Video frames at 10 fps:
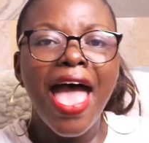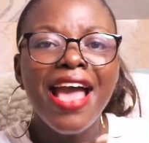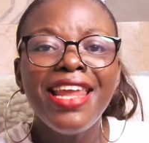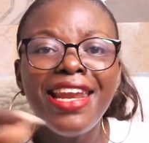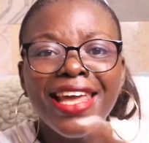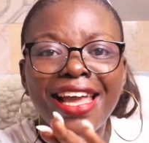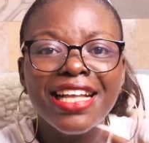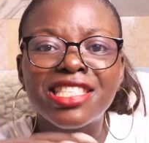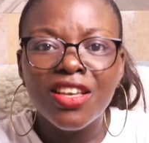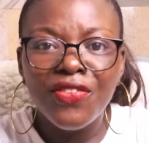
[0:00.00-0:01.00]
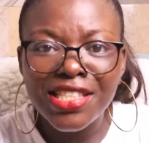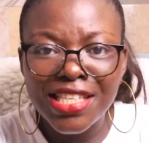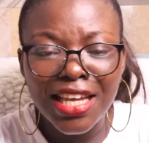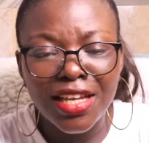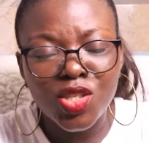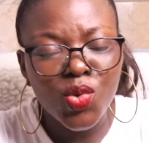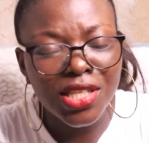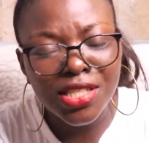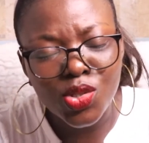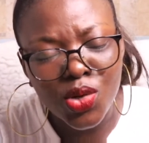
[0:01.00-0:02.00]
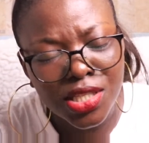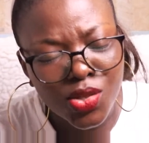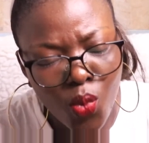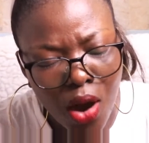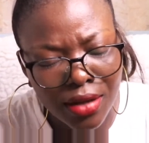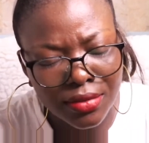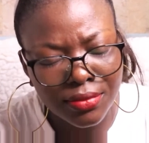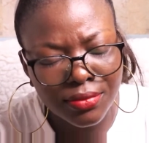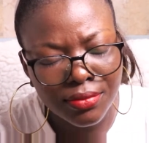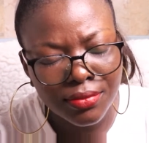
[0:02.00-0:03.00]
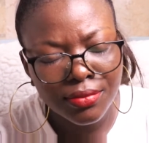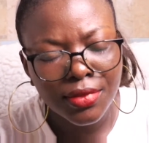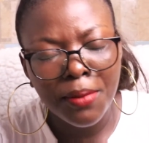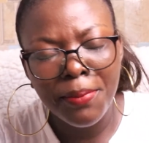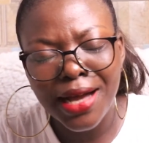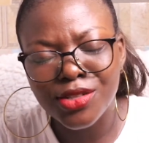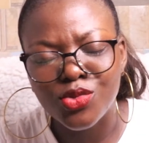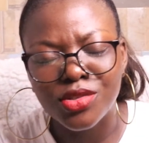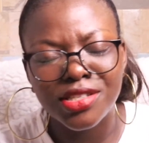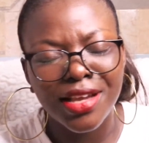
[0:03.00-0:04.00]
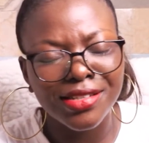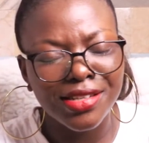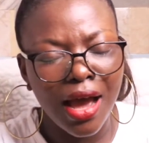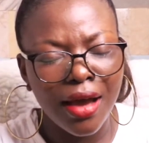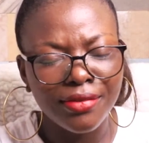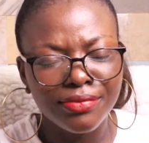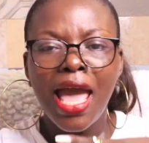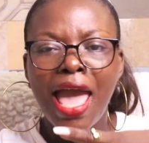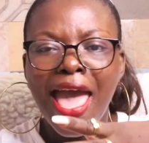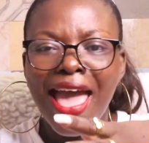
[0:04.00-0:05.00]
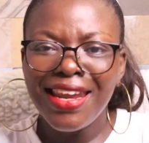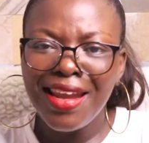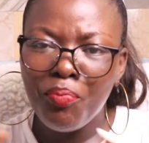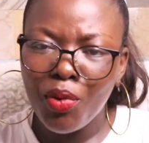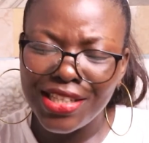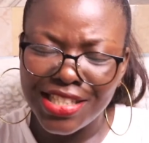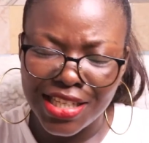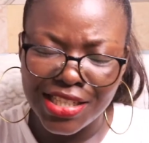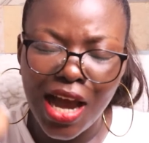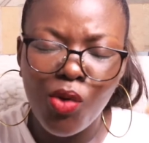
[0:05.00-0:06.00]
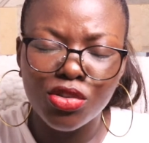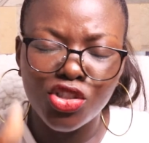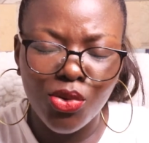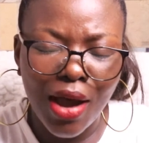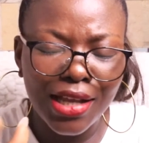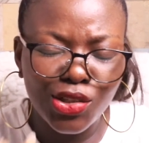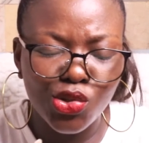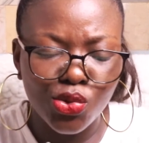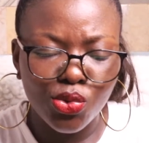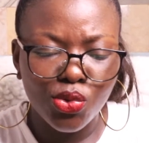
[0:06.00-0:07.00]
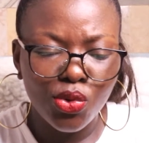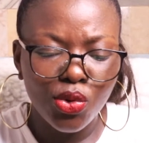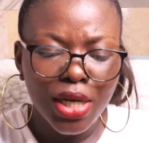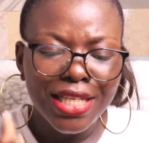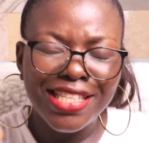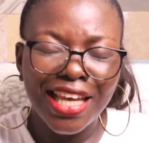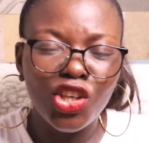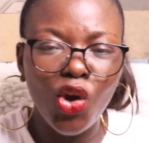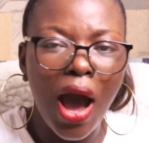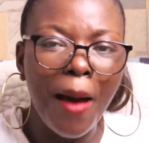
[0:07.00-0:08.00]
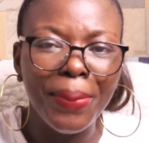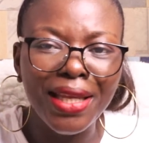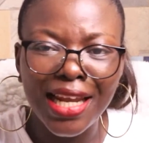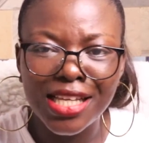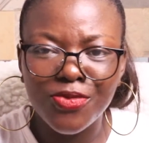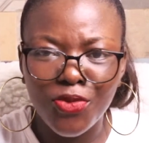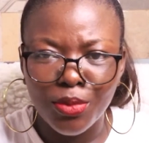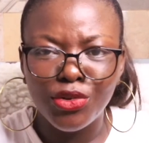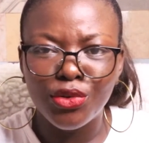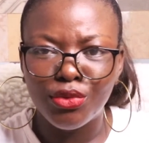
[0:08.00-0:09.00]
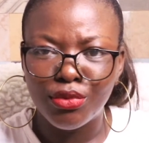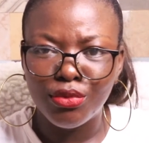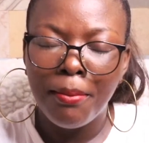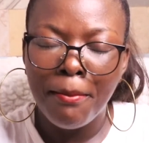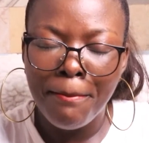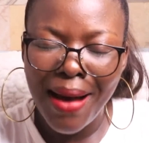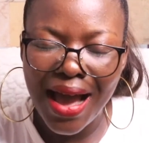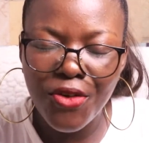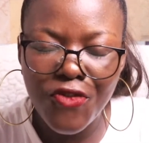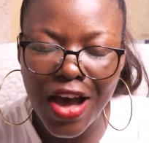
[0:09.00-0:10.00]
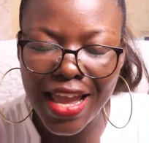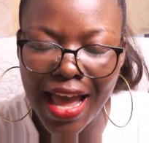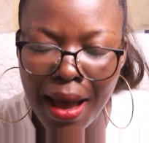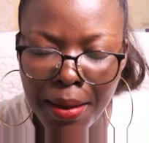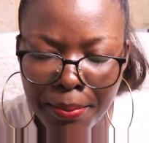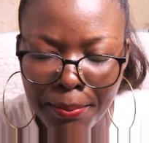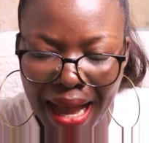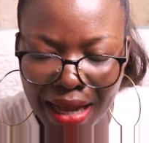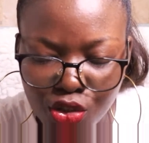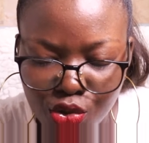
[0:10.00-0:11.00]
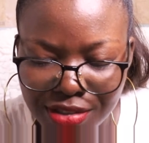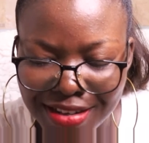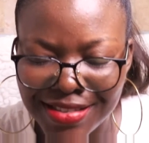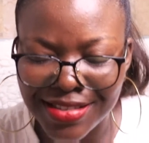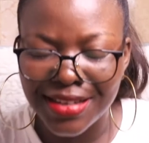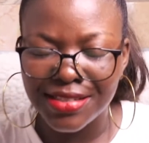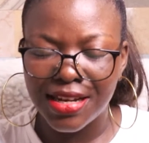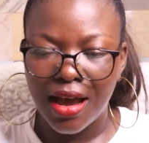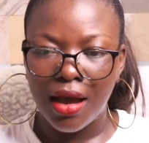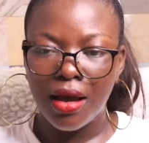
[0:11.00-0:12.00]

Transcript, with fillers: any negativity in 2021 back to sender anybody that will try to take your happiness from you backfire back to the center